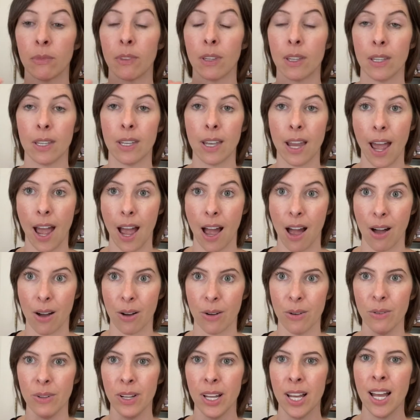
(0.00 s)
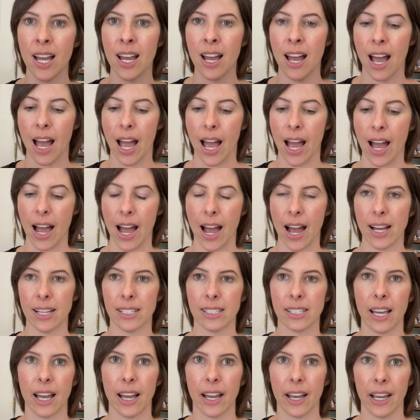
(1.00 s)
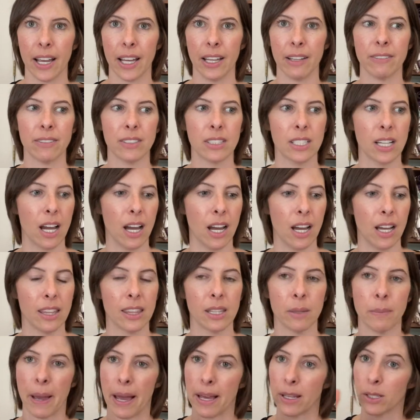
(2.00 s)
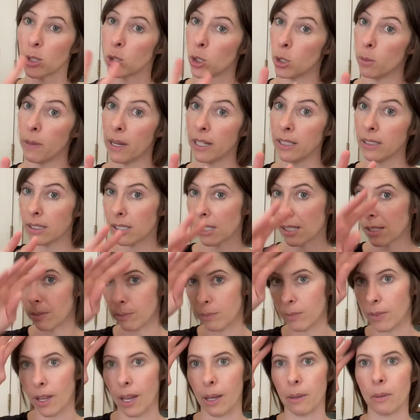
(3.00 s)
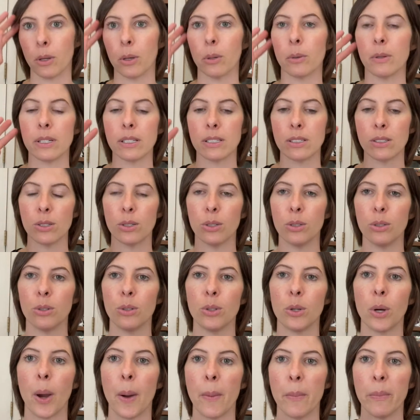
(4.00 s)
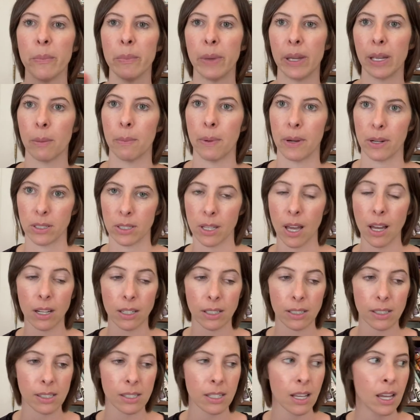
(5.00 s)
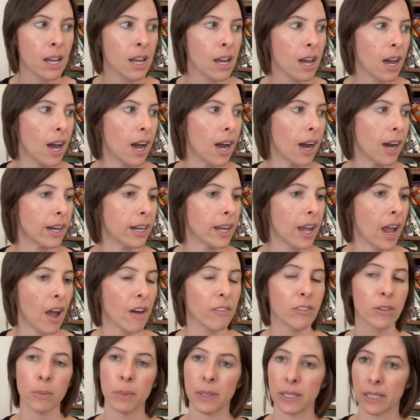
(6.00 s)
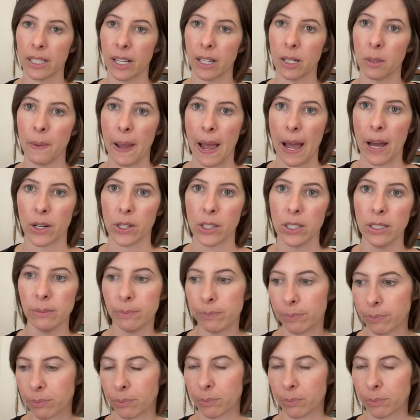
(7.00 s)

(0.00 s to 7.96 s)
Now, as I've done the past two months, I'm going to make a pair of socks. I have picked out a pattern.